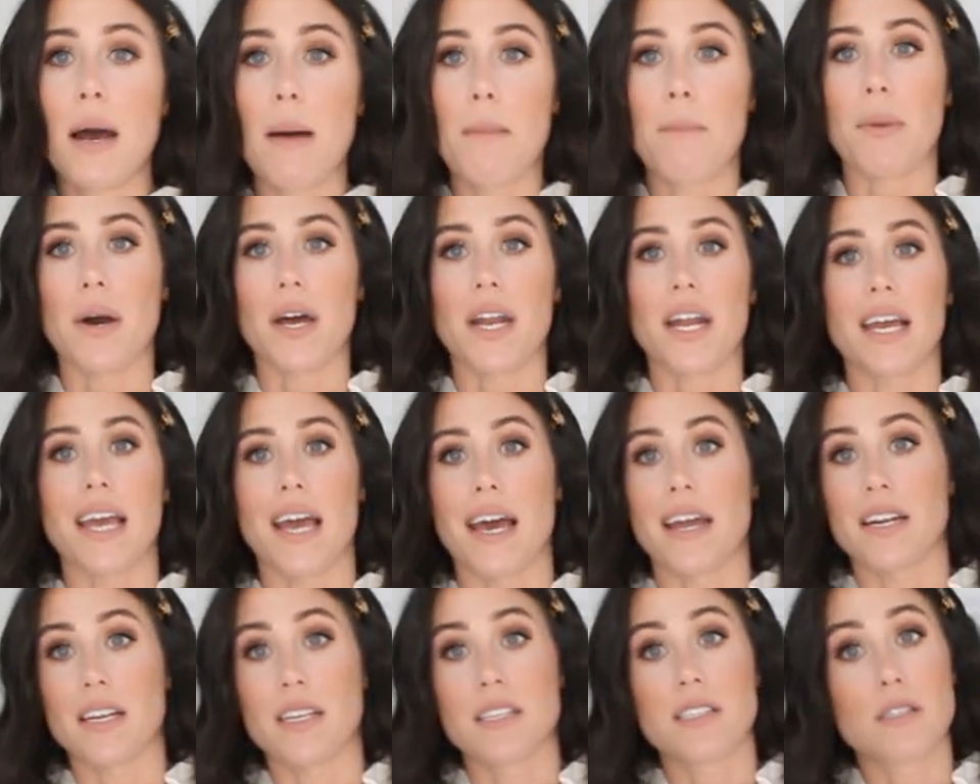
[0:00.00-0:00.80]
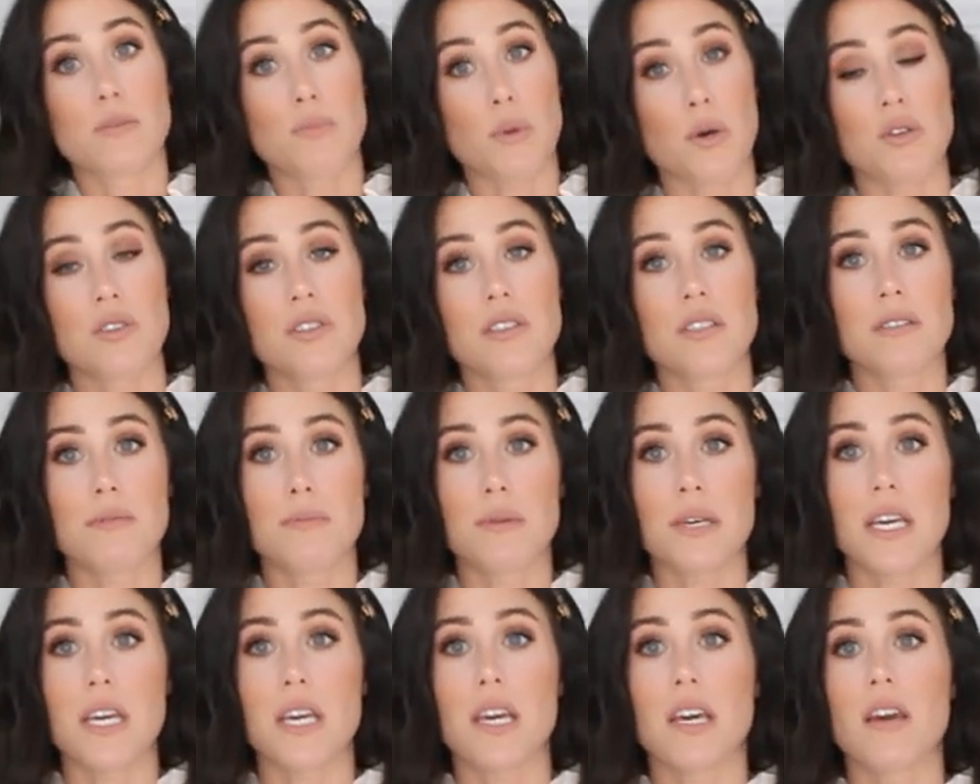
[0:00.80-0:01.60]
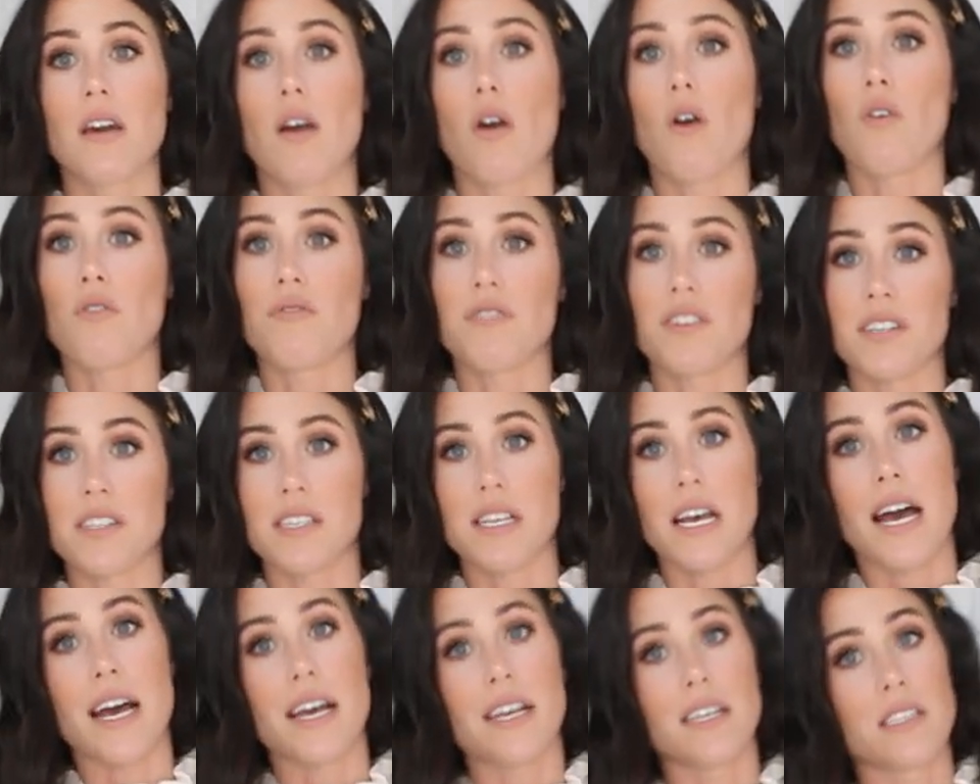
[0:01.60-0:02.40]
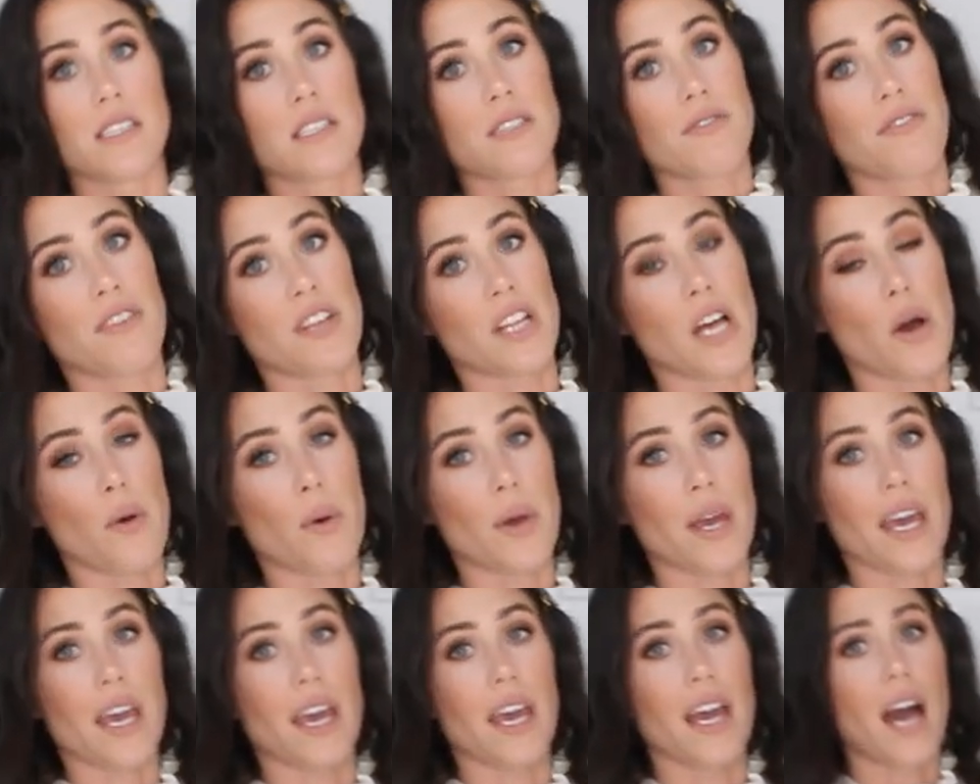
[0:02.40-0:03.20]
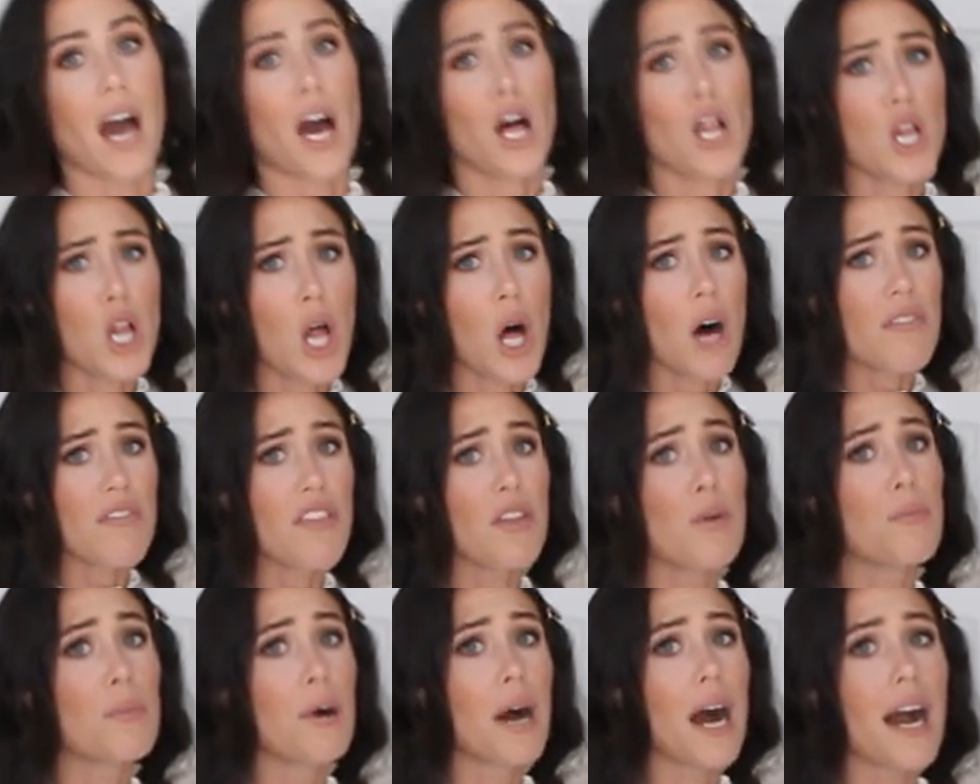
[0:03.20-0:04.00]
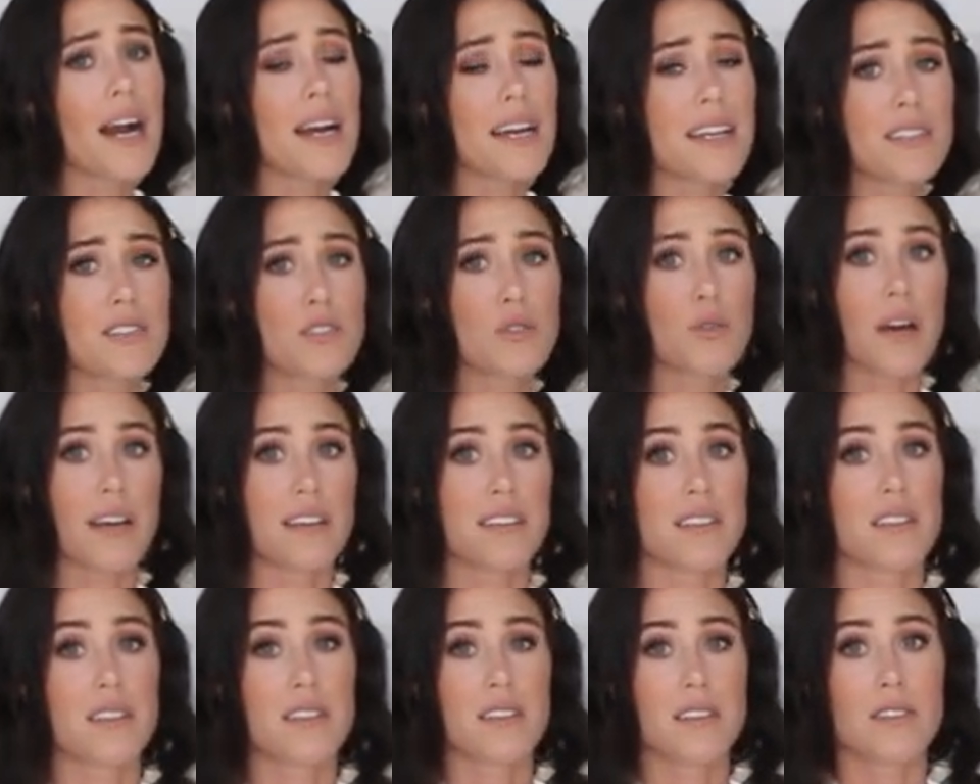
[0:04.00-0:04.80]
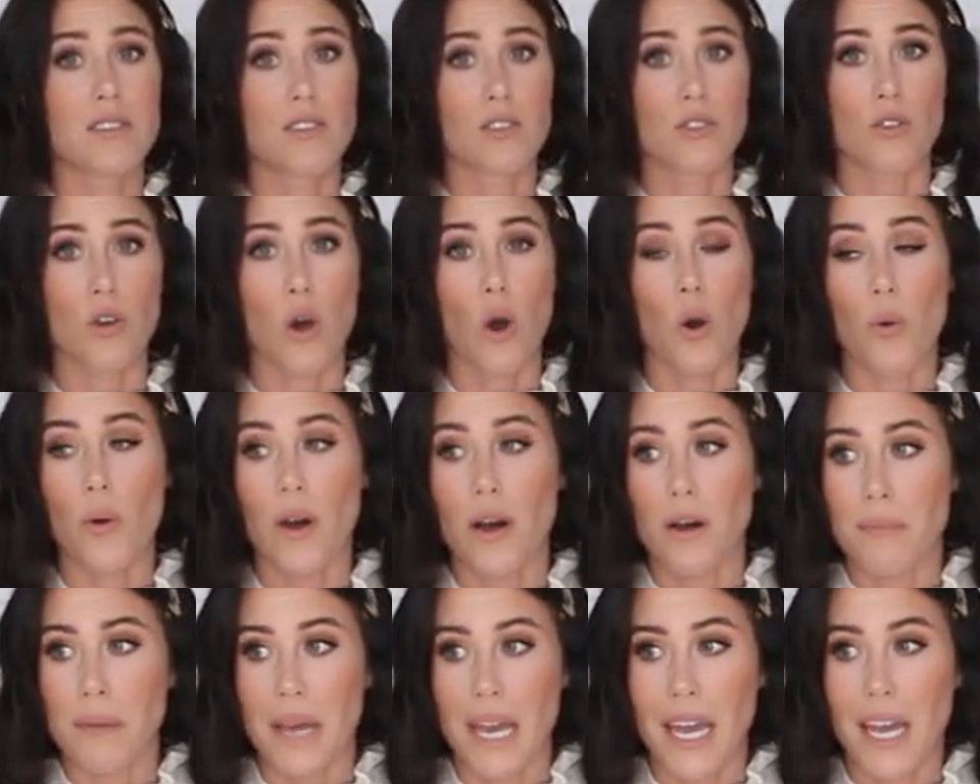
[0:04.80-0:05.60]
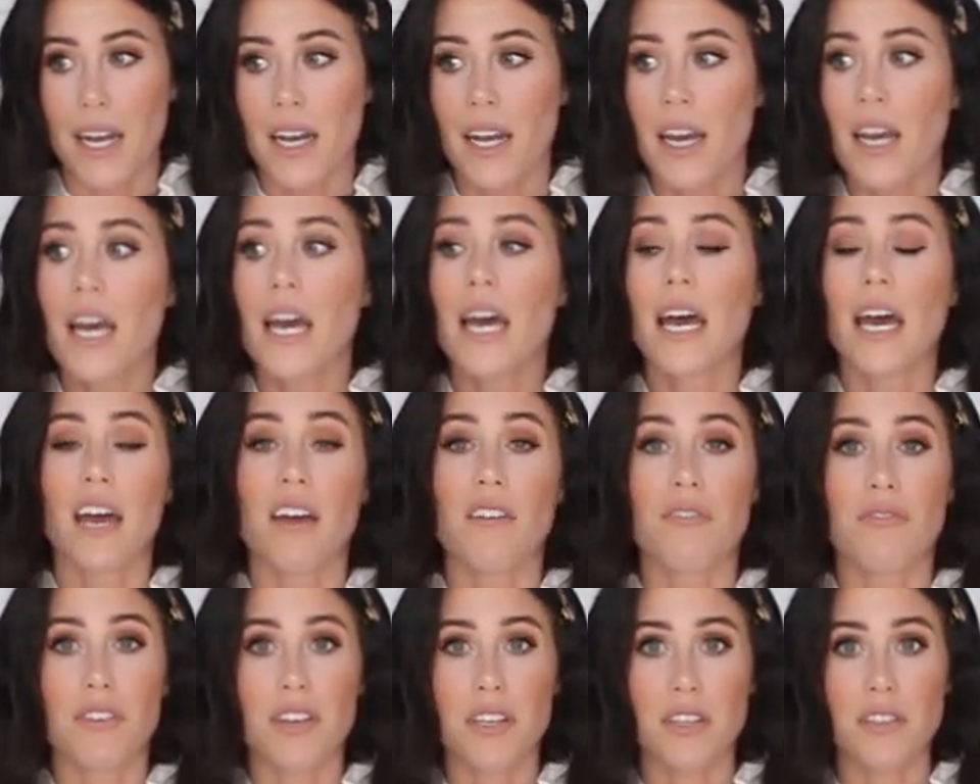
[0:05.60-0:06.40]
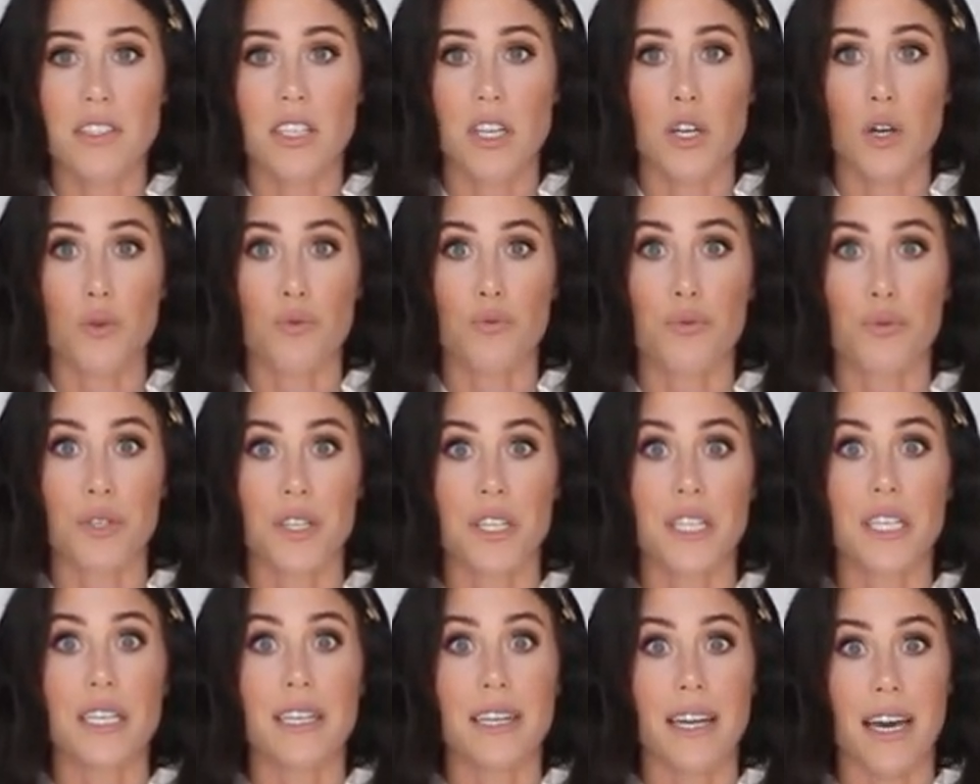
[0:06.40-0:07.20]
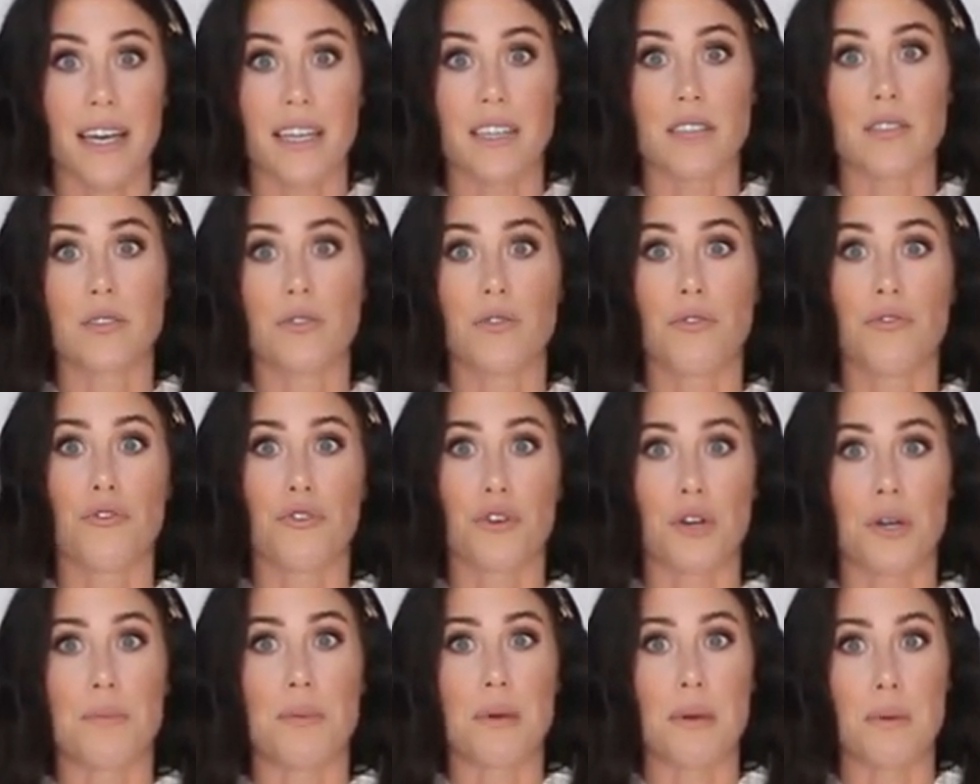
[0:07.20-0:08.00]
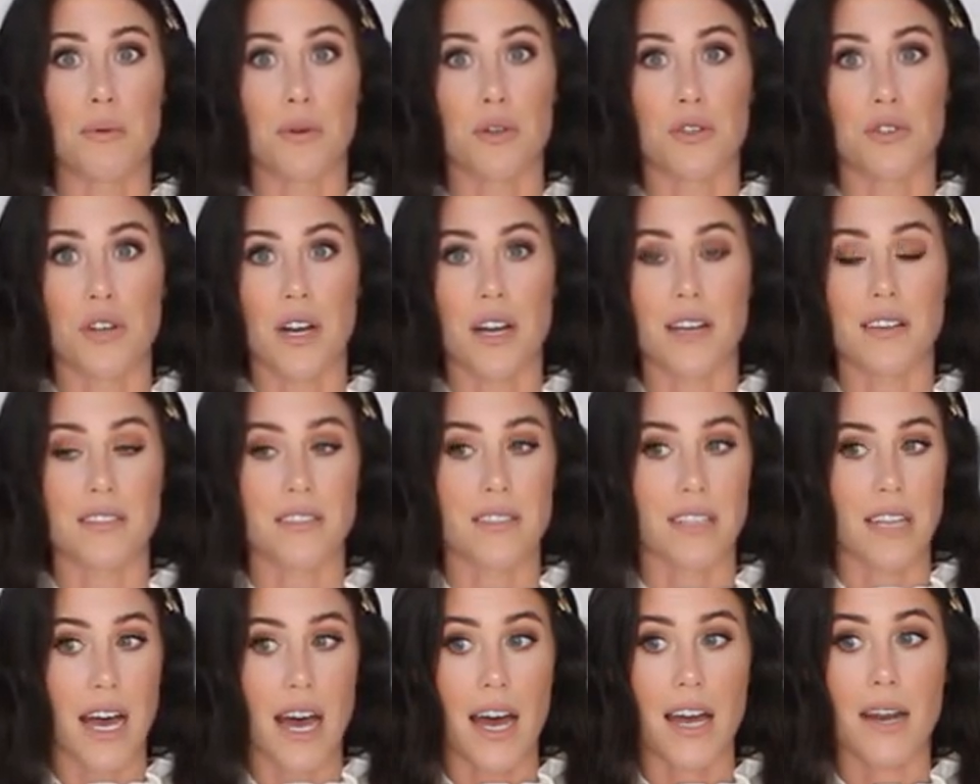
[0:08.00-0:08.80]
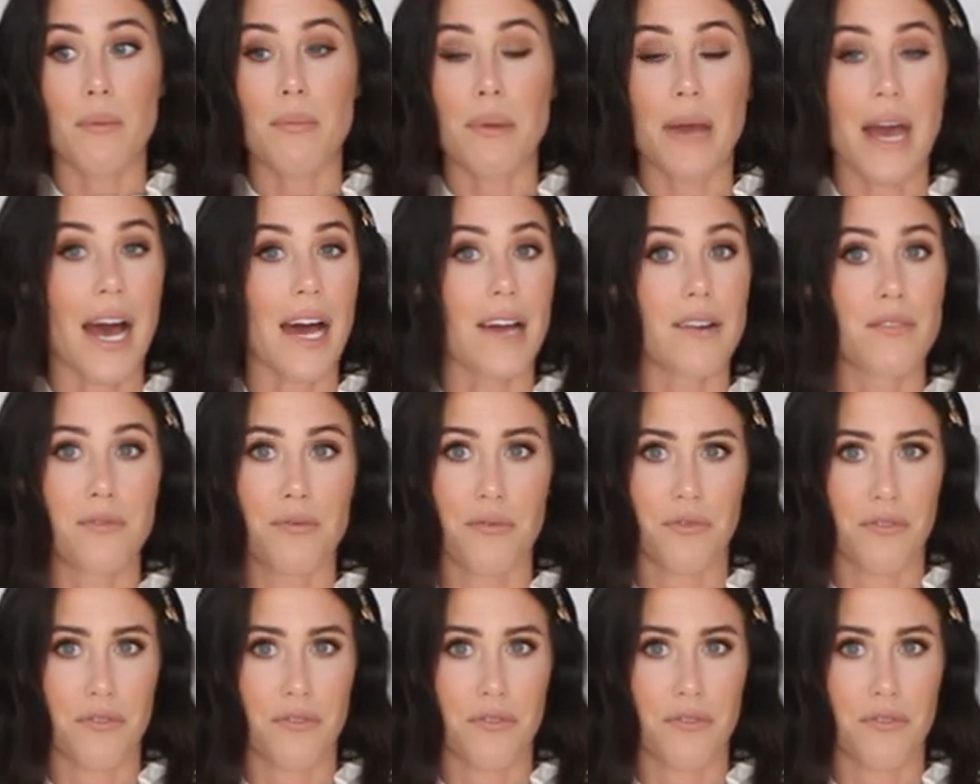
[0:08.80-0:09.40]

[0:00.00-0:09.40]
But again, it's supposed to be oversized, flowy. I love the pockets. You guys, this is so well made. It feels like a really nice free people dress. Not a bad